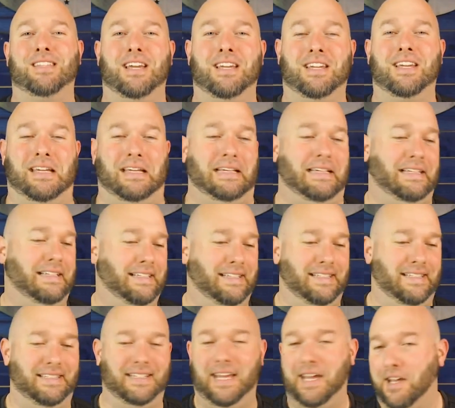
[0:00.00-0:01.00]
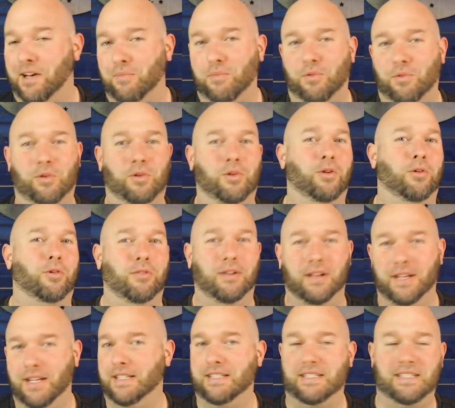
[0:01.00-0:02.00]
like an animal or
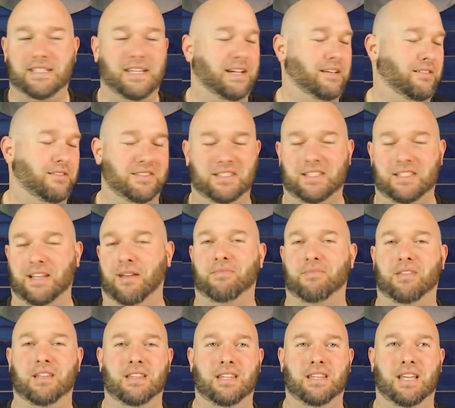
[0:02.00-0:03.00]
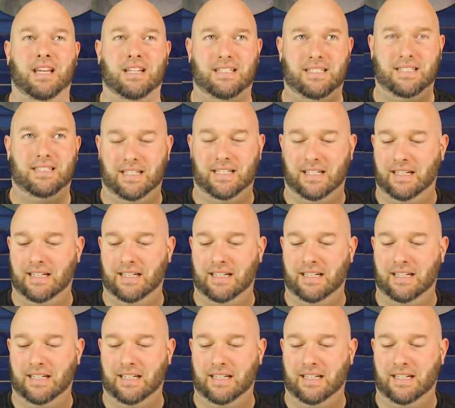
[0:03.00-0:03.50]
an insect or something that,